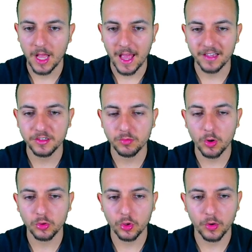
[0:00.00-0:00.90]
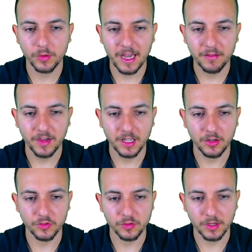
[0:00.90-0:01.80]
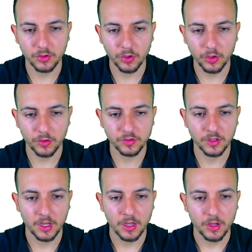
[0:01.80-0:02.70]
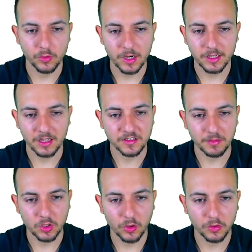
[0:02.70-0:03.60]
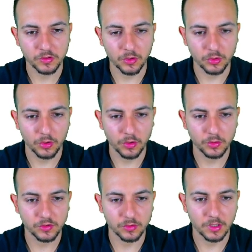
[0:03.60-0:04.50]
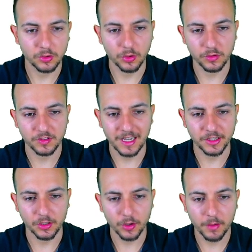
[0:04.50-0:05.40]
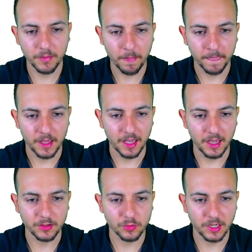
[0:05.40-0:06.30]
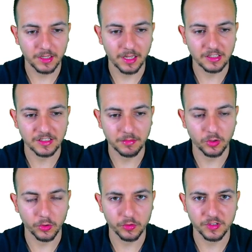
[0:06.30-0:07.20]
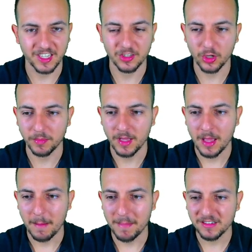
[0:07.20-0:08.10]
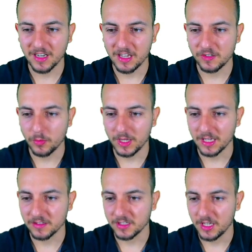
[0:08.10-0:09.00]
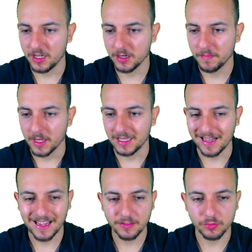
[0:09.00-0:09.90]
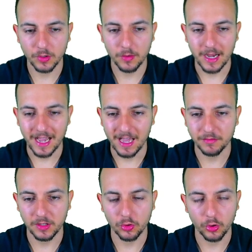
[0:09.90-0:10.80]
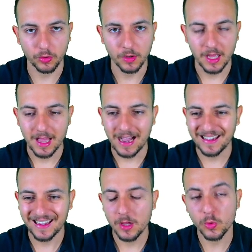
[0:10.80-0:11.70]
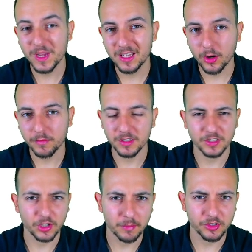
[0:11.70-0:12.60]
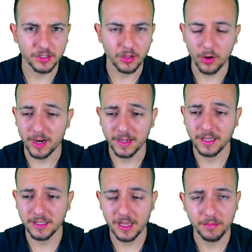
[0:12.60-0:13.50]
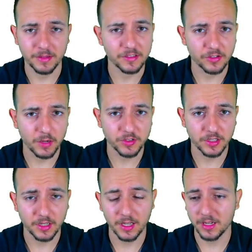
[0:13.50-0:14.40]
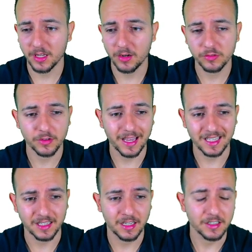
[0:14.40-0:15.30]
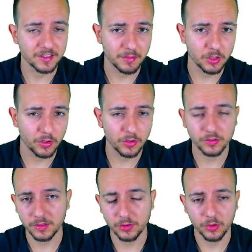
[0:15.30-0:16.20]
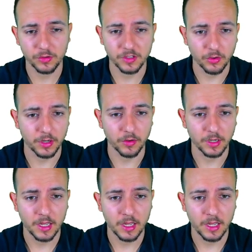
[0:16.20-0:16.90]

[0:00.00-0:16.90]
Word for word: As a row total depth, I can use grand totals, grand and subtotals, no totals, grand totals at the top, and grand and subtotals at the top. Basically, as we can see here, in the last row, I have the total. I can read off this option or I can keep this option and I can also add subtotals, grand totals, and on and on.